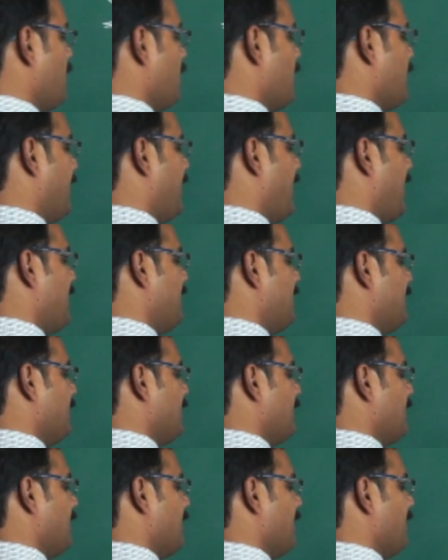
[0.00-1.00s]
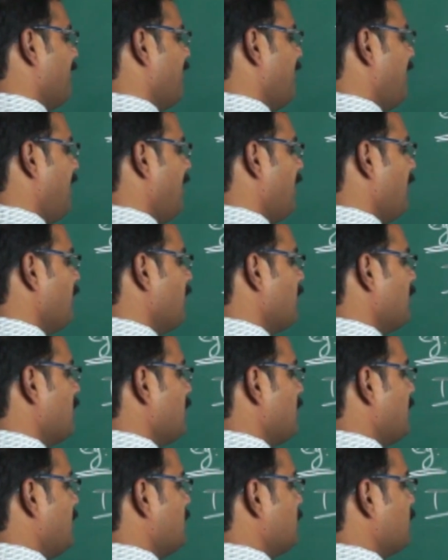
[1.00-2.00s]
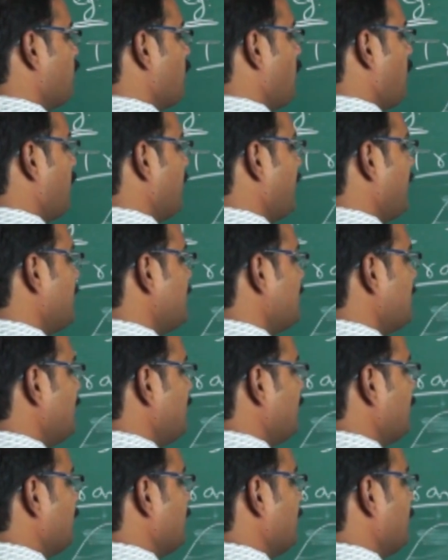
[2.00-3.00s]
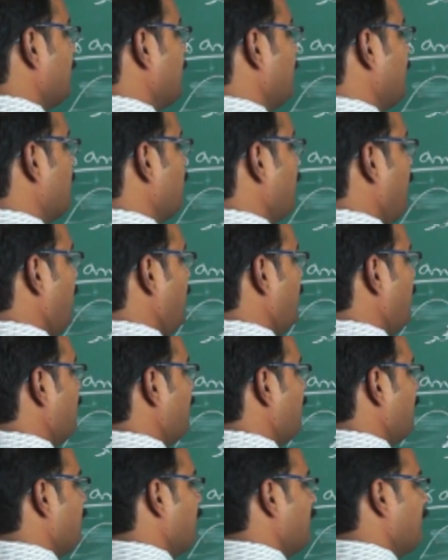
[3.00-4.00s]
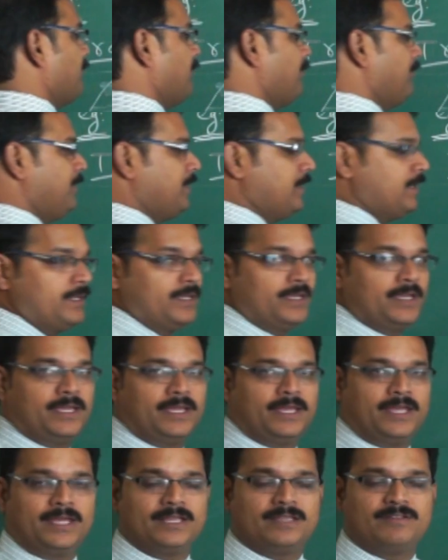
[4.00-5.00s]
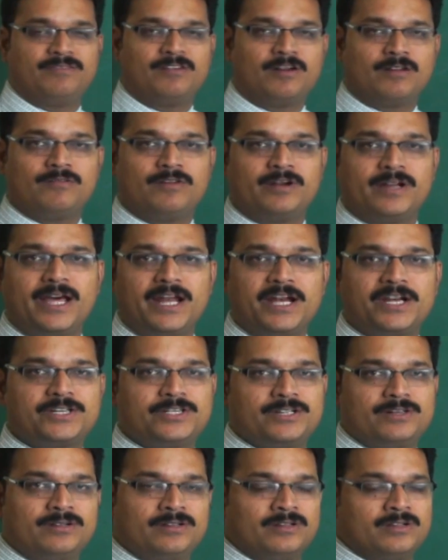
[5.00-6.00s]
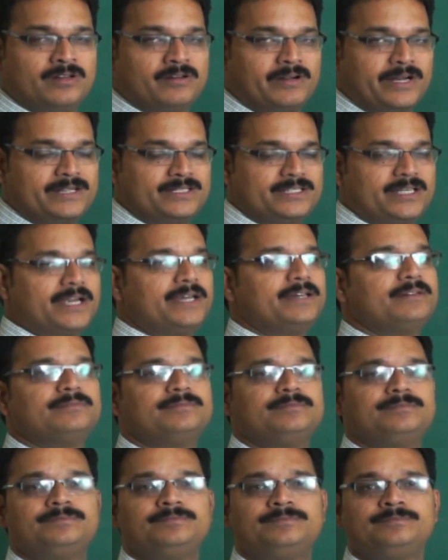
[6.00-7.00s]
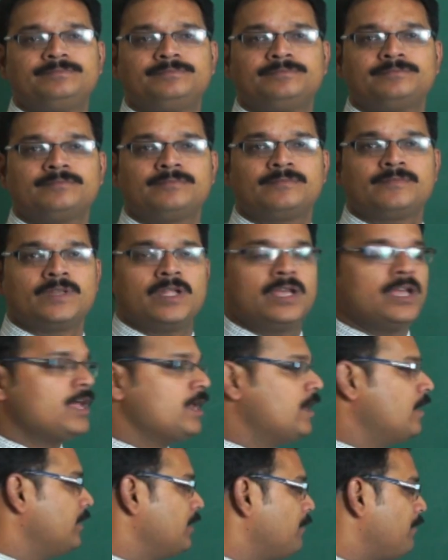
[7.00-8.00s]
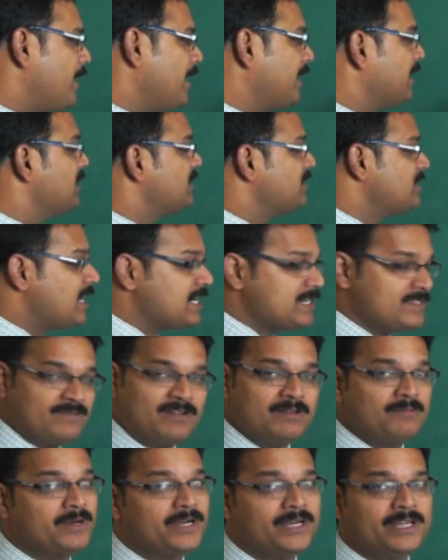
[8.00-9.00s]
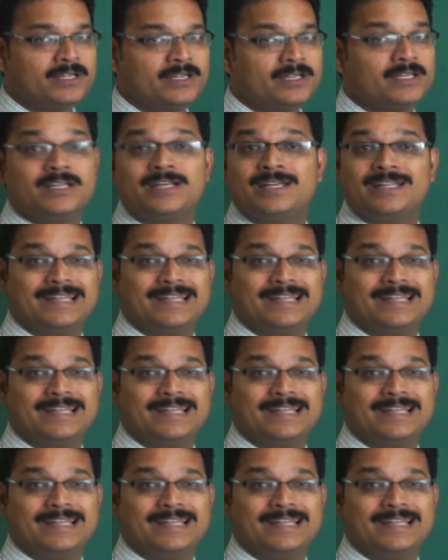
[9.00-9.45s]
Again, a wave is propagating in the medium in the forward direction, right side. Now the particle starts vibrating.